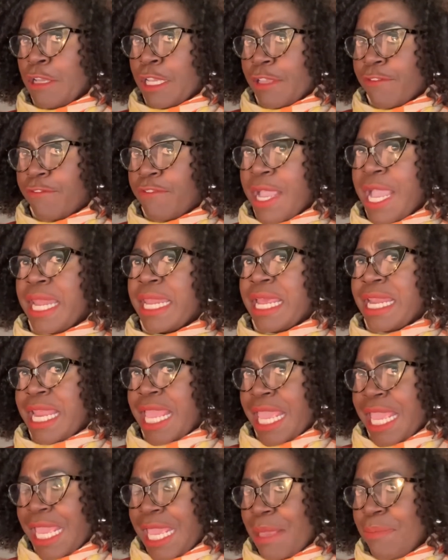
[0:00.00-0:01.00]
Find an
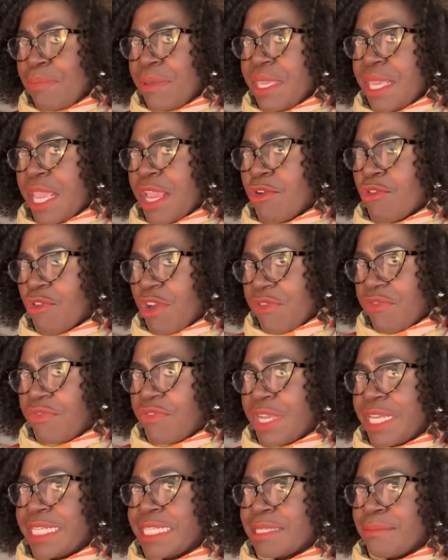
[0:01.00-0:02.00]
APA
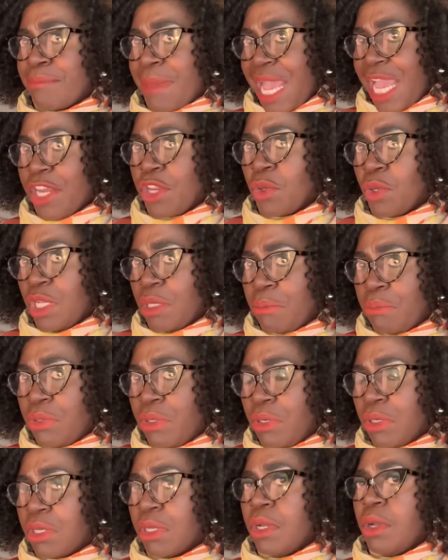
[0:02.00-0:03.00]
reference manual
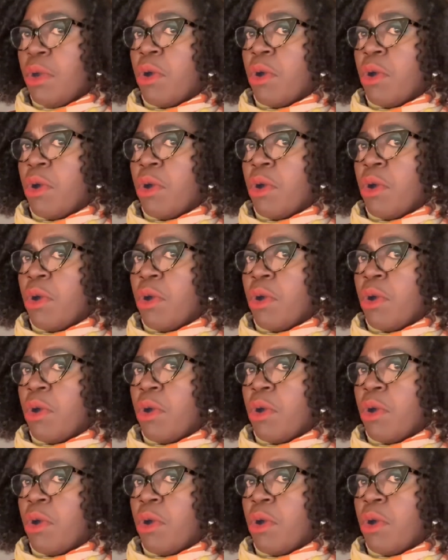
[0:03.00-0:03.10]
book